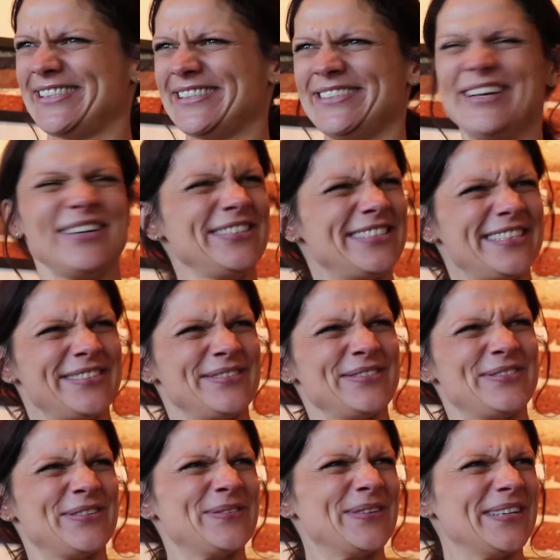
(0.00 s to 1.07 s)
Nice is an
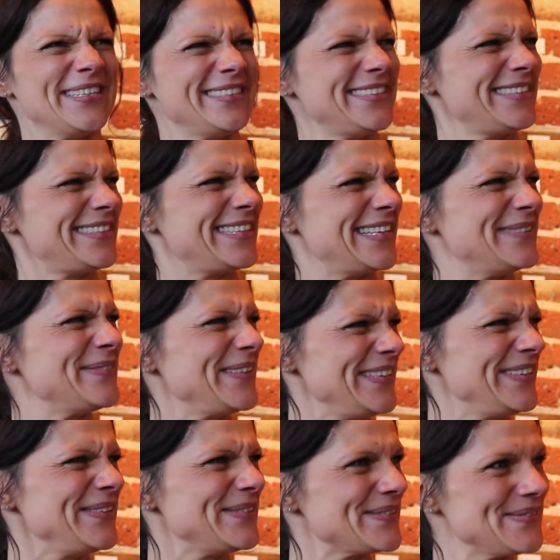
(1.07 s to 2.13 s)
awful word, isn't it? But you
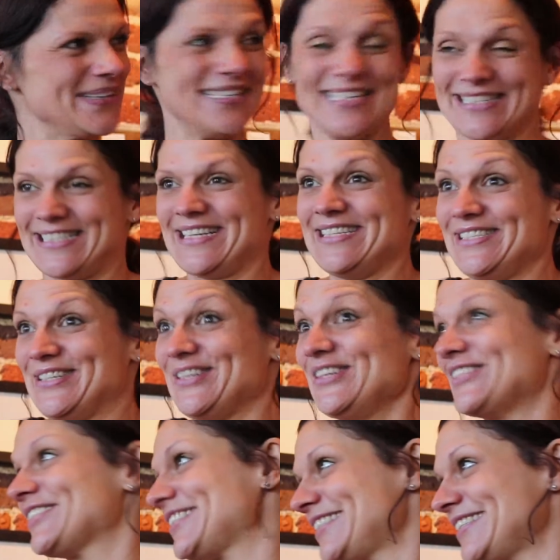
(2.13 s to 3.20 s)
know what I mean. It's good.